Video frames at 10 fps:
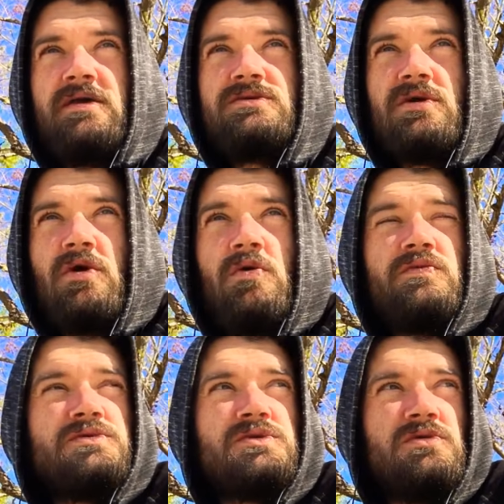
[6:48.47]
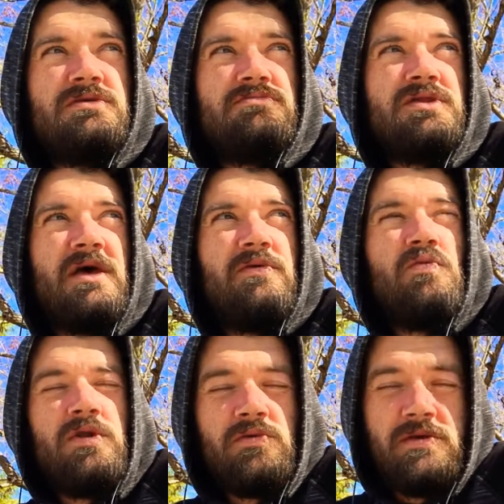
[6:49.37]
Is our oversoul in play?
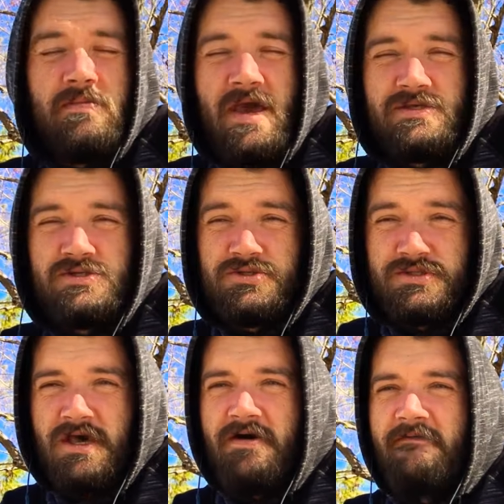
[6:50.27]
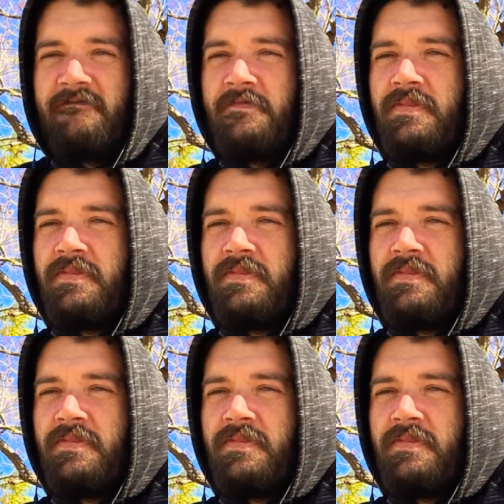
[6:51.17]
What are we masters of?